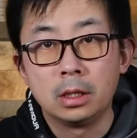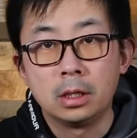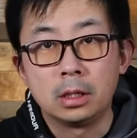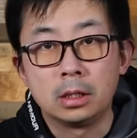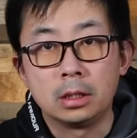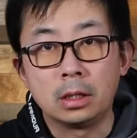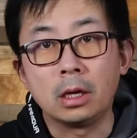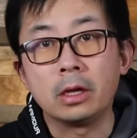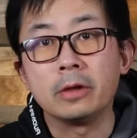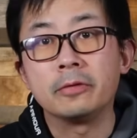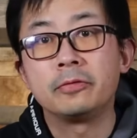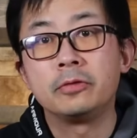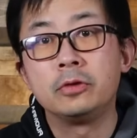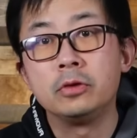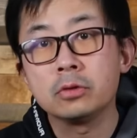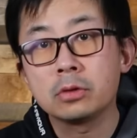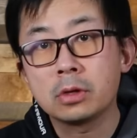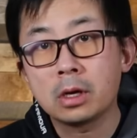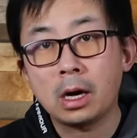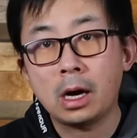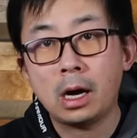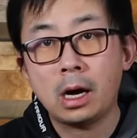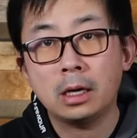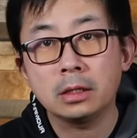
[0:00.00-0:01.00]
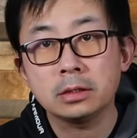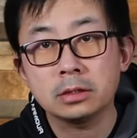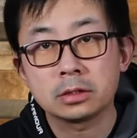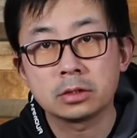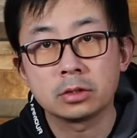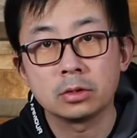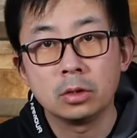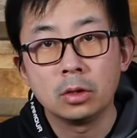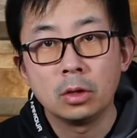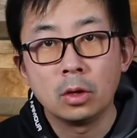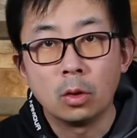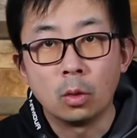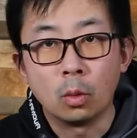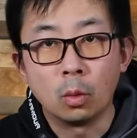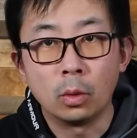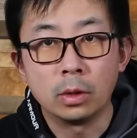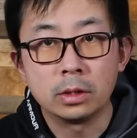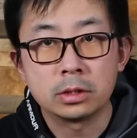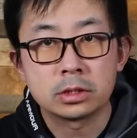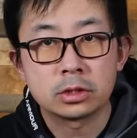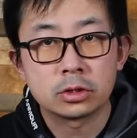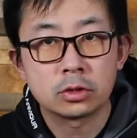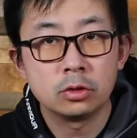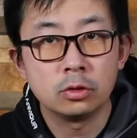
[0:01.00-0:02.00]
Now, if you cast
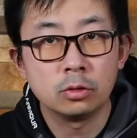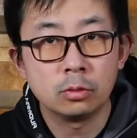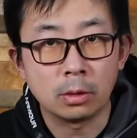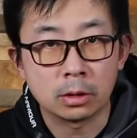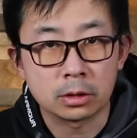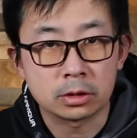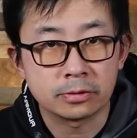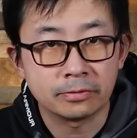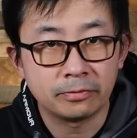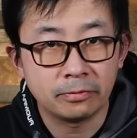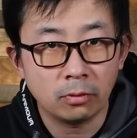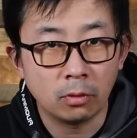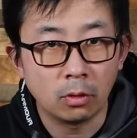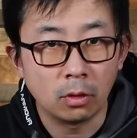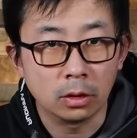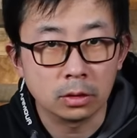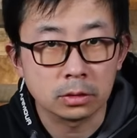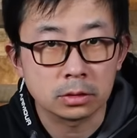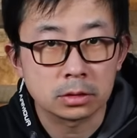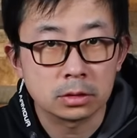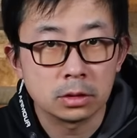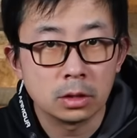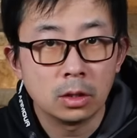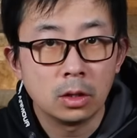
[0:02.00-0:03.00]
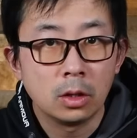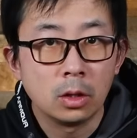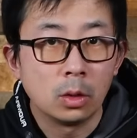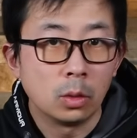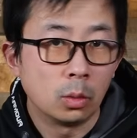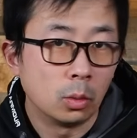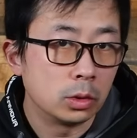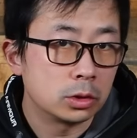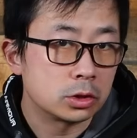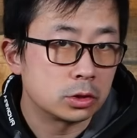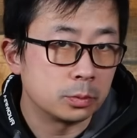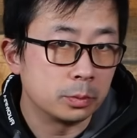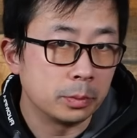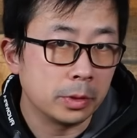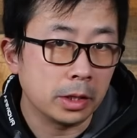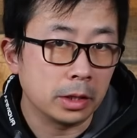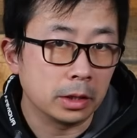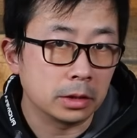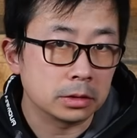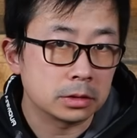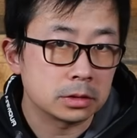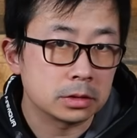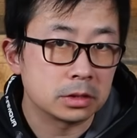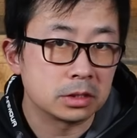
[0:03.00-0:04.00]
with too much force, which
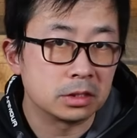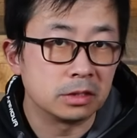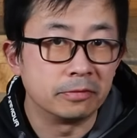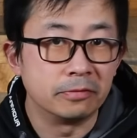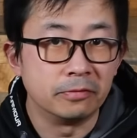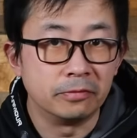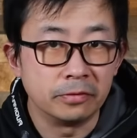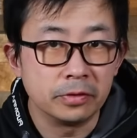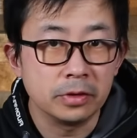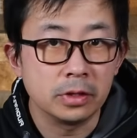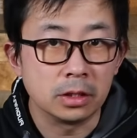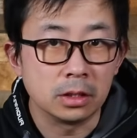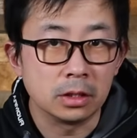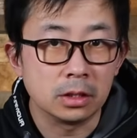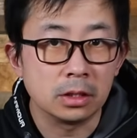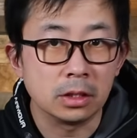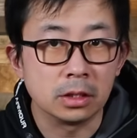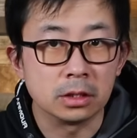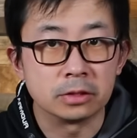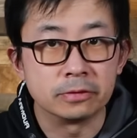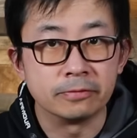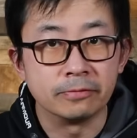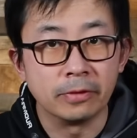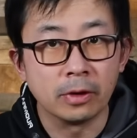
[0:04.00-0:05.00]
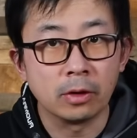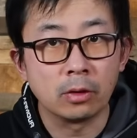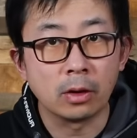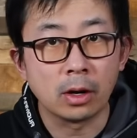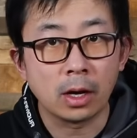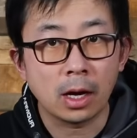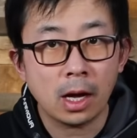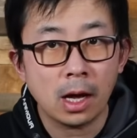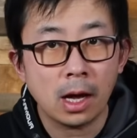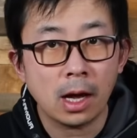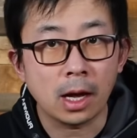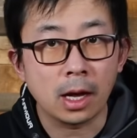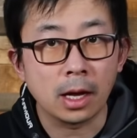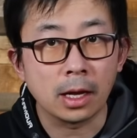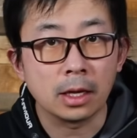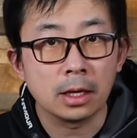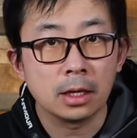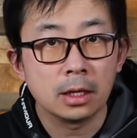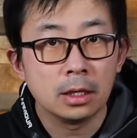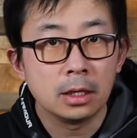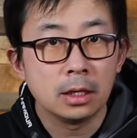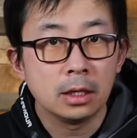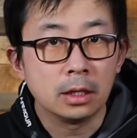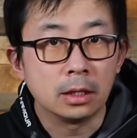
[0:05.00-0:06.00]
means the V is very high,
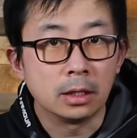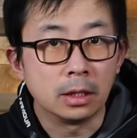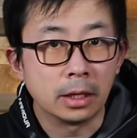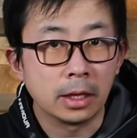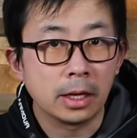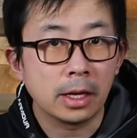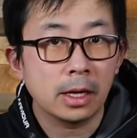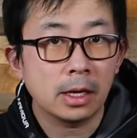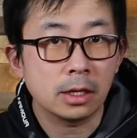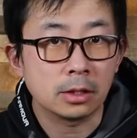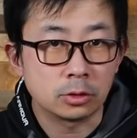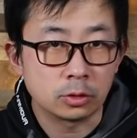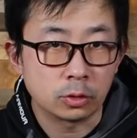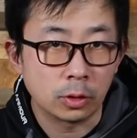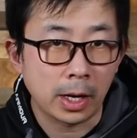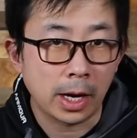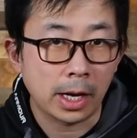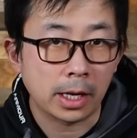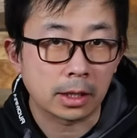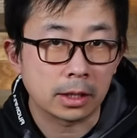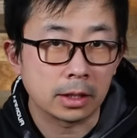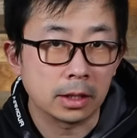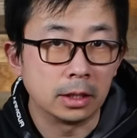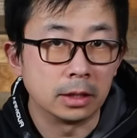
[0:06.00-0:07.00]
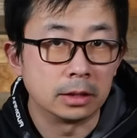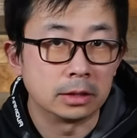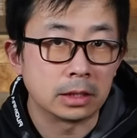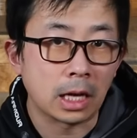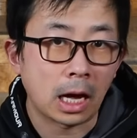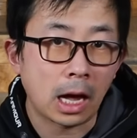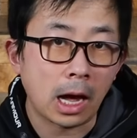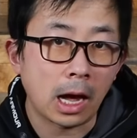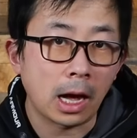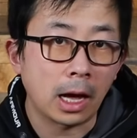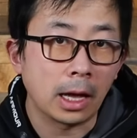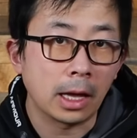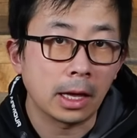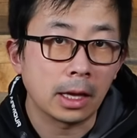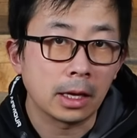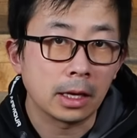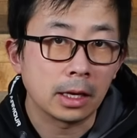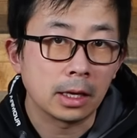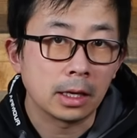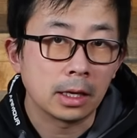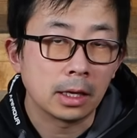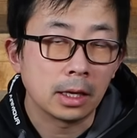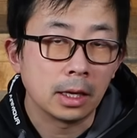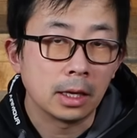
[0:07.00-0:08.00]
the air drag is high.
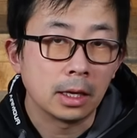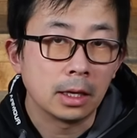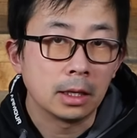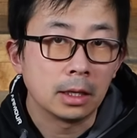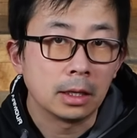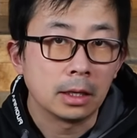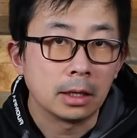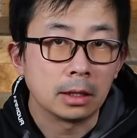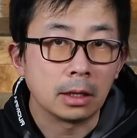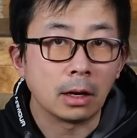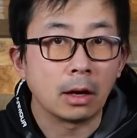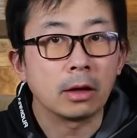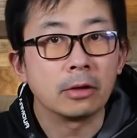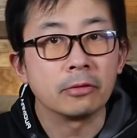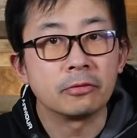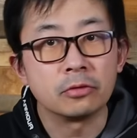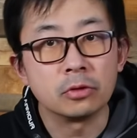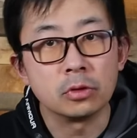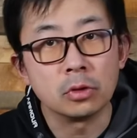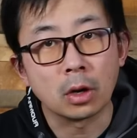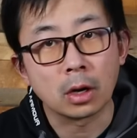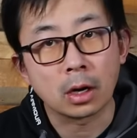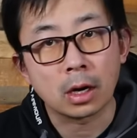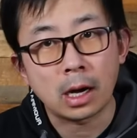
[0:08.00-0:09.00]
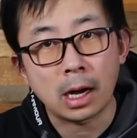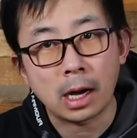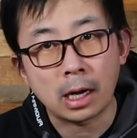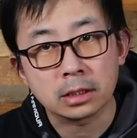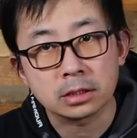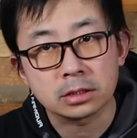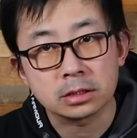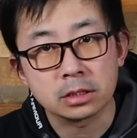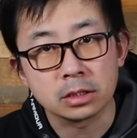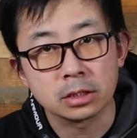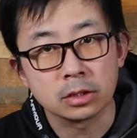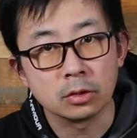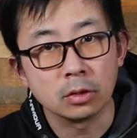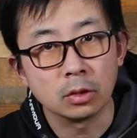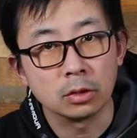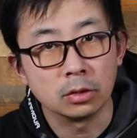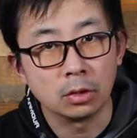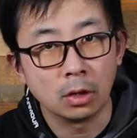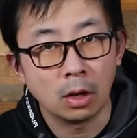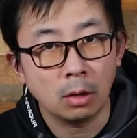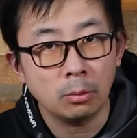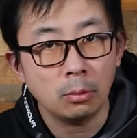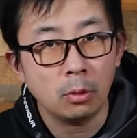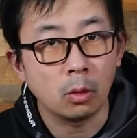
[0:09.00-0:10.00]
Now, if you are casting your
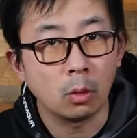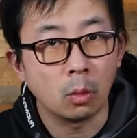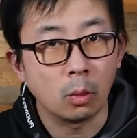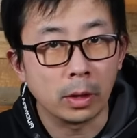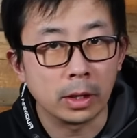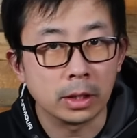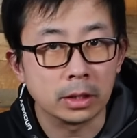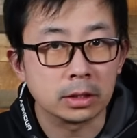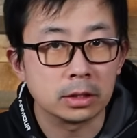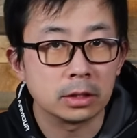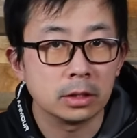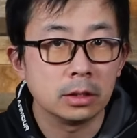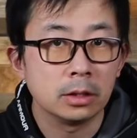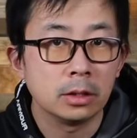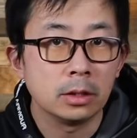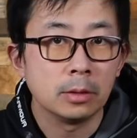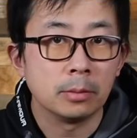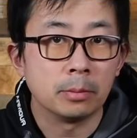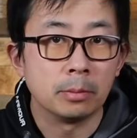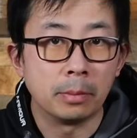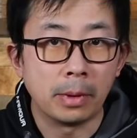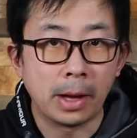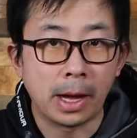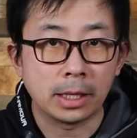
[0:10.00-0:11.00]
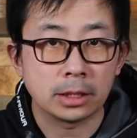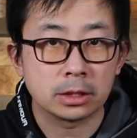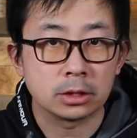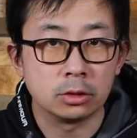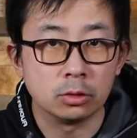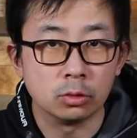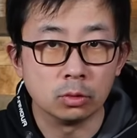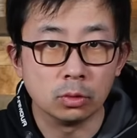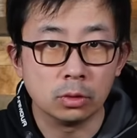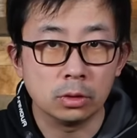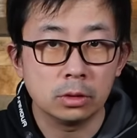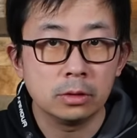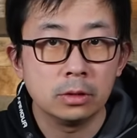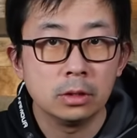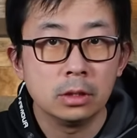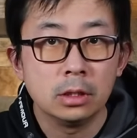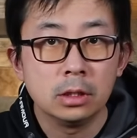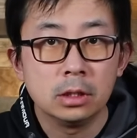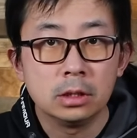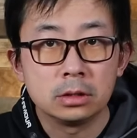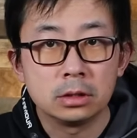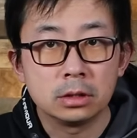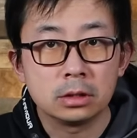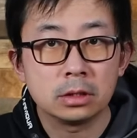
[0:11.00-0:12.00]
normal weight bass lure,
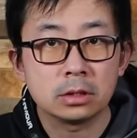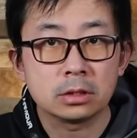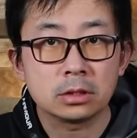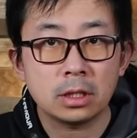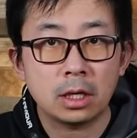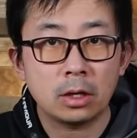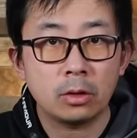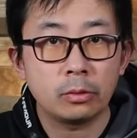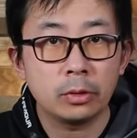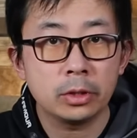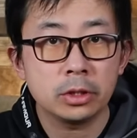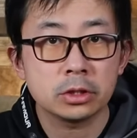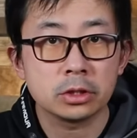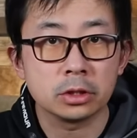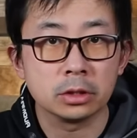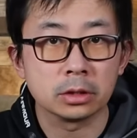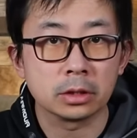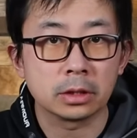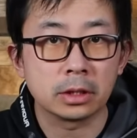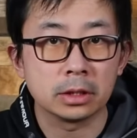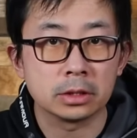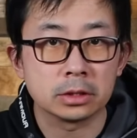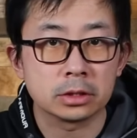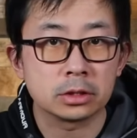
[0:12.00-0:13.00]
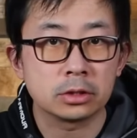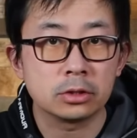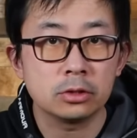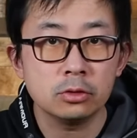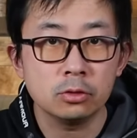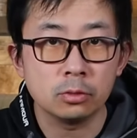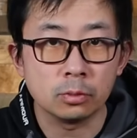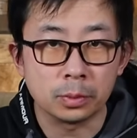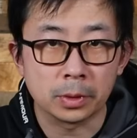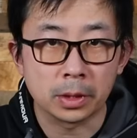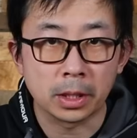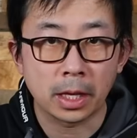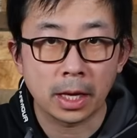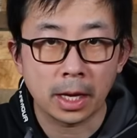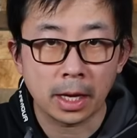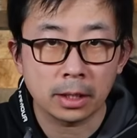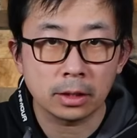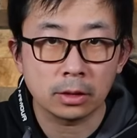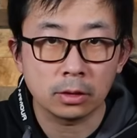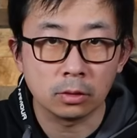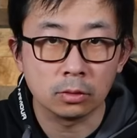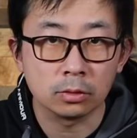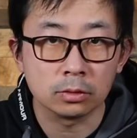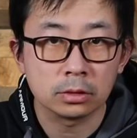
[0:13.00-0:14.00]
the deceleration can still be
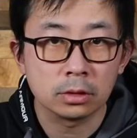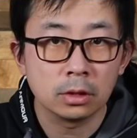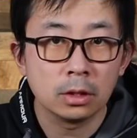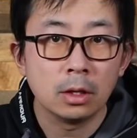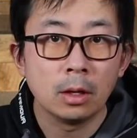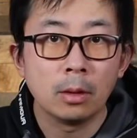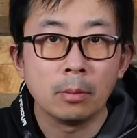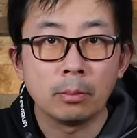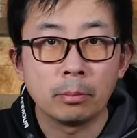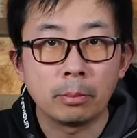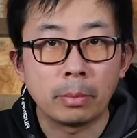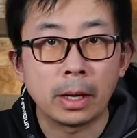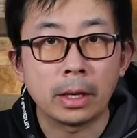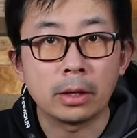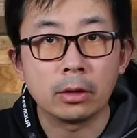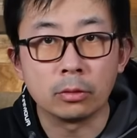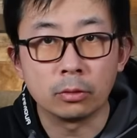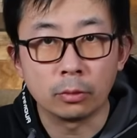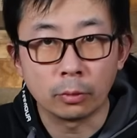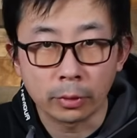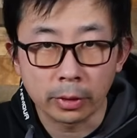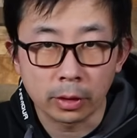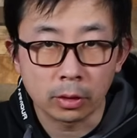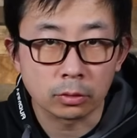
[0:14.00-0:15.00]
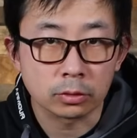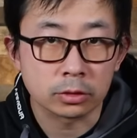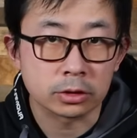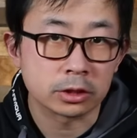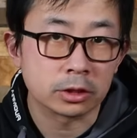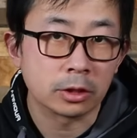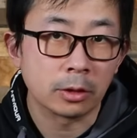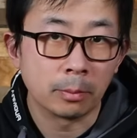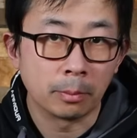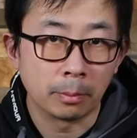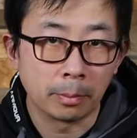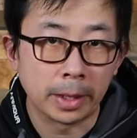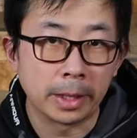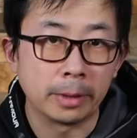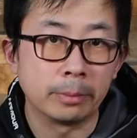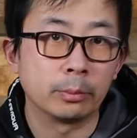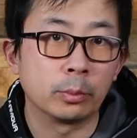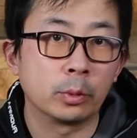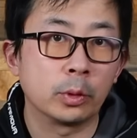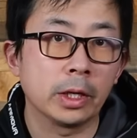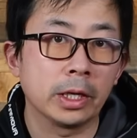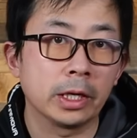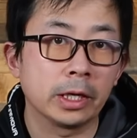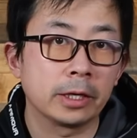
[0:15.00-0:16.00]
handled by your reel's main
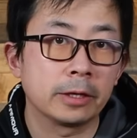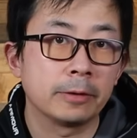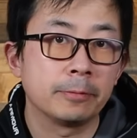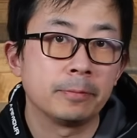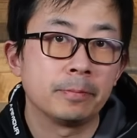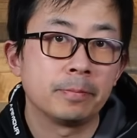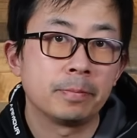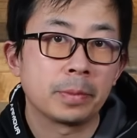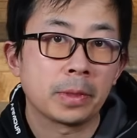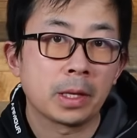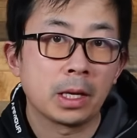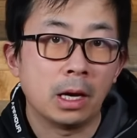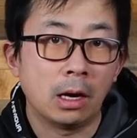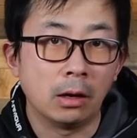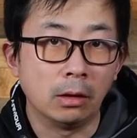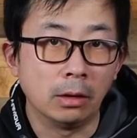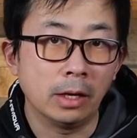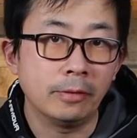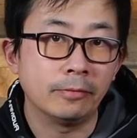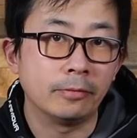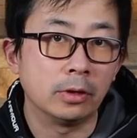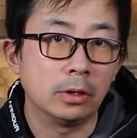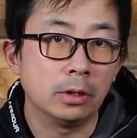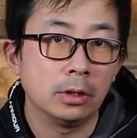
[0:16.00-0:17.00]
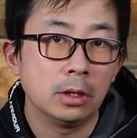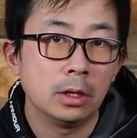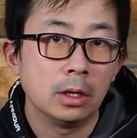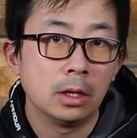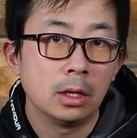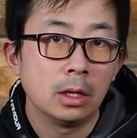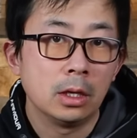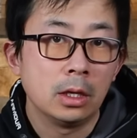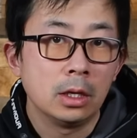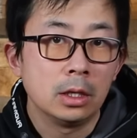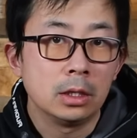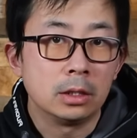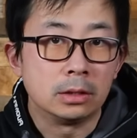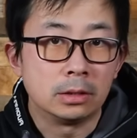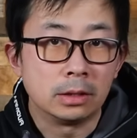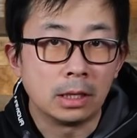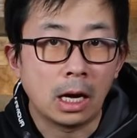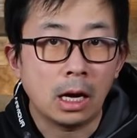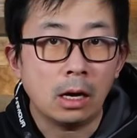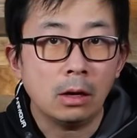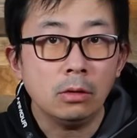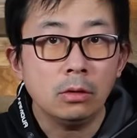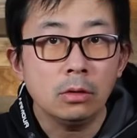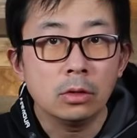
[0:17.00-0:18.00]
brake. However,
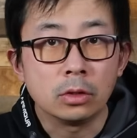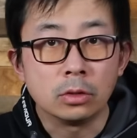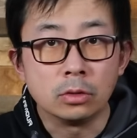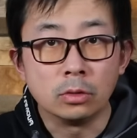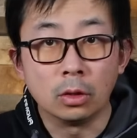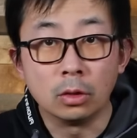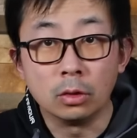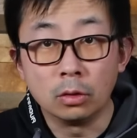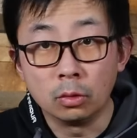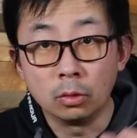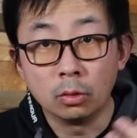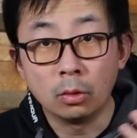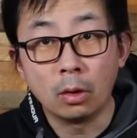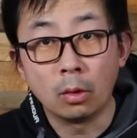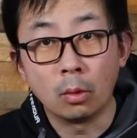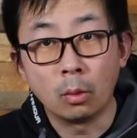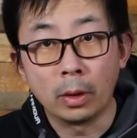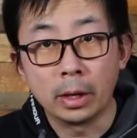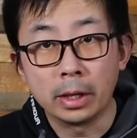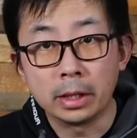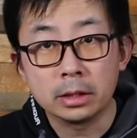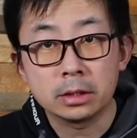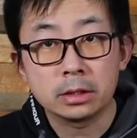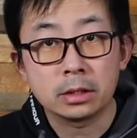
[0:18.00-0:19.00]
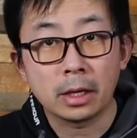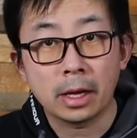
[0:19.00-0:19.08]
now your lure weight